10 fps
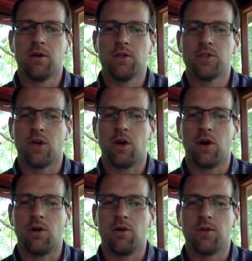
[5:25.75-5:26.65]

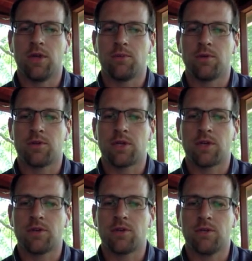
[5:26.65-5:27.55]
So the other person on
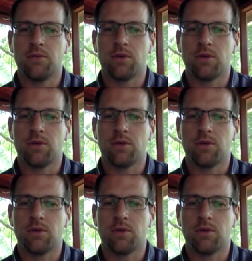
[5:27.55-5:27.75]
your team,